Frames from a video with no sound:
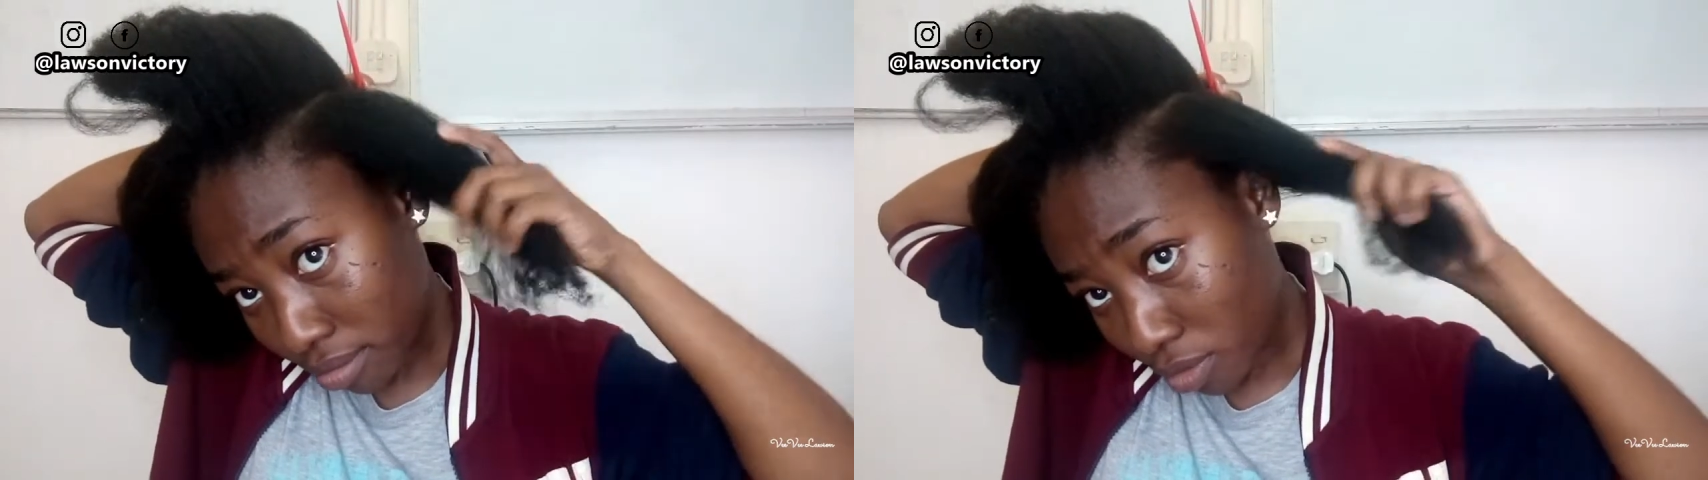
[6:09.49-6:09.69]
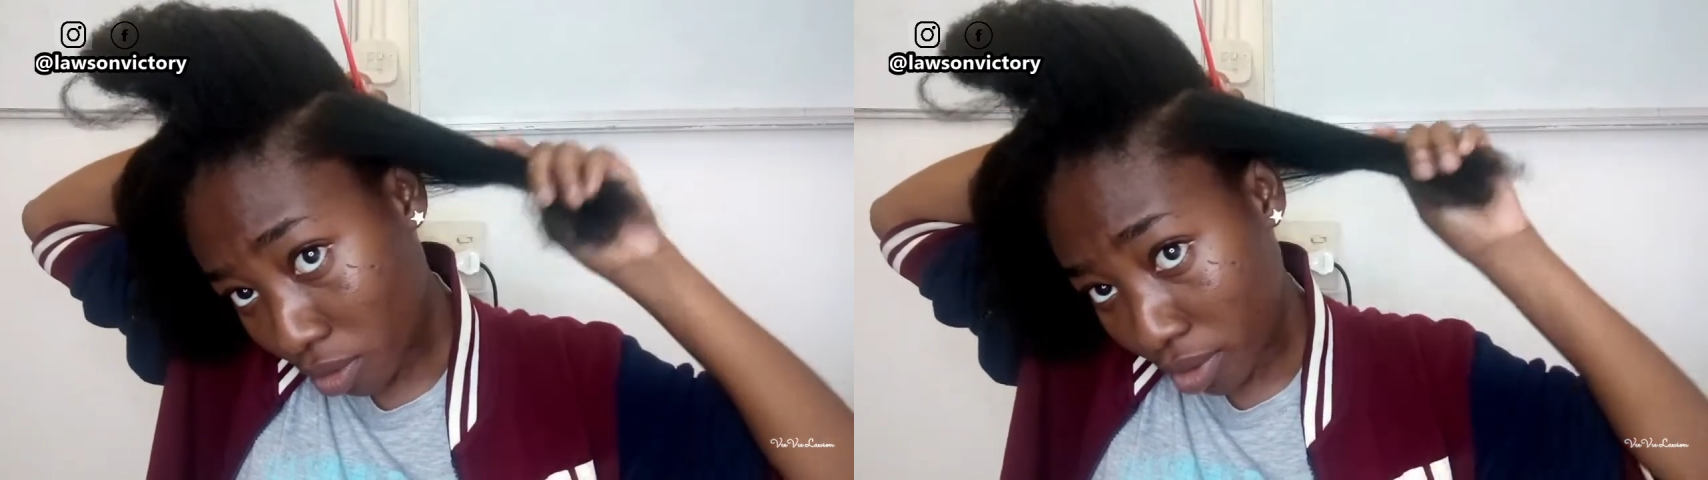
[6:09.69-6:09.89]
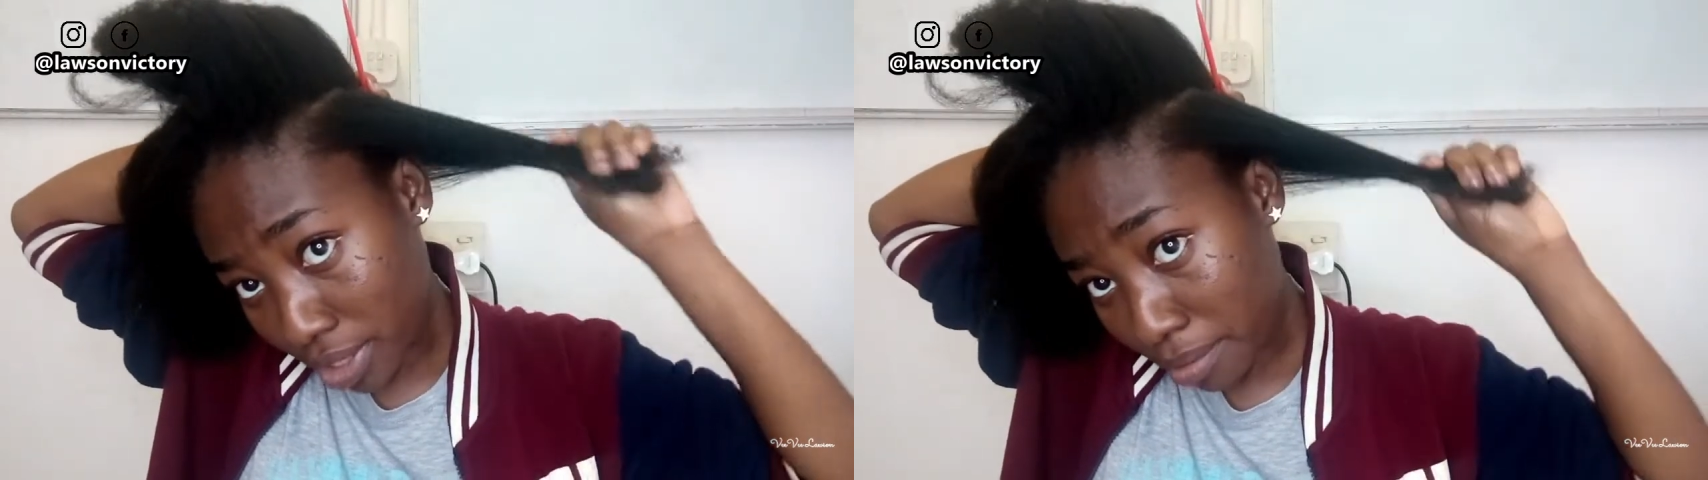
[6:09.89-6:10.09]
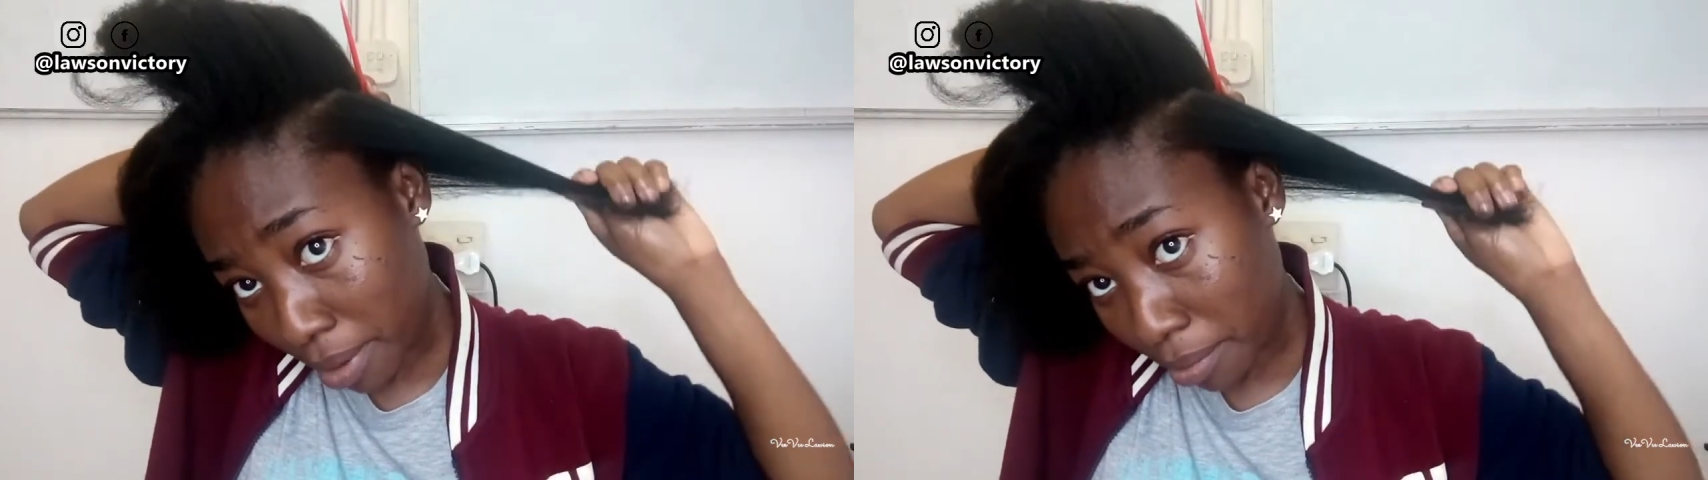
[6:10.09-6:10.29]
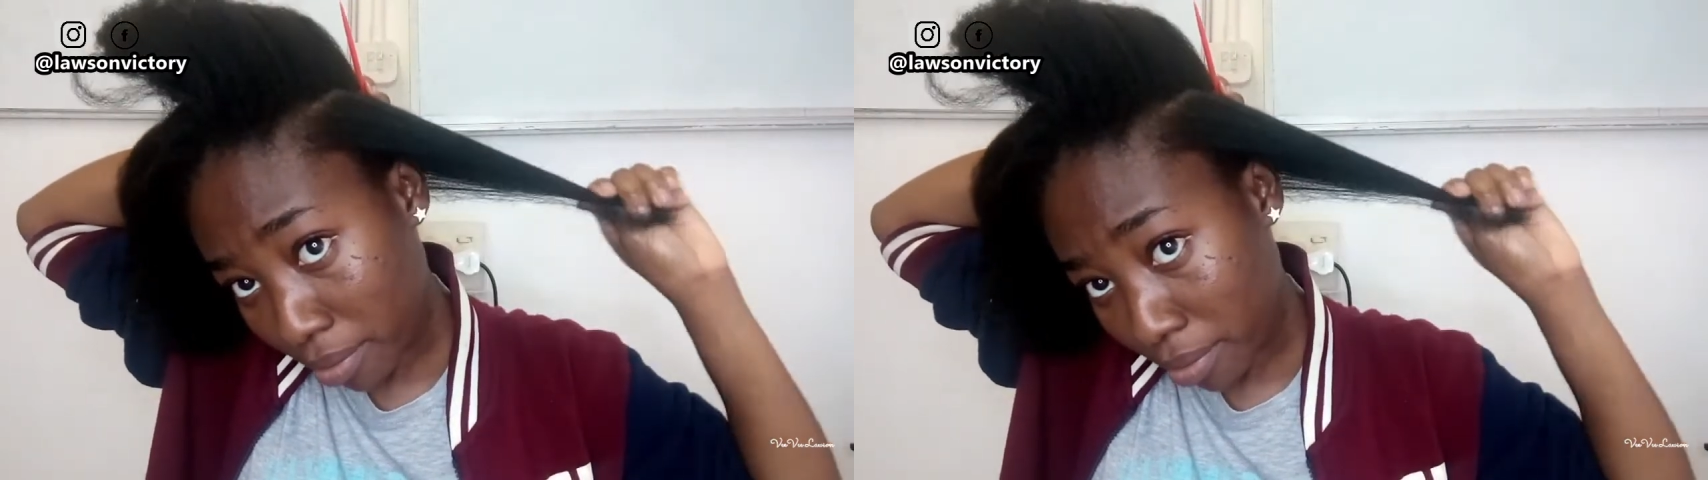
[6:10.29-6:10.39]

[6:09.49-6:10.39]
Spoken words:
or in my,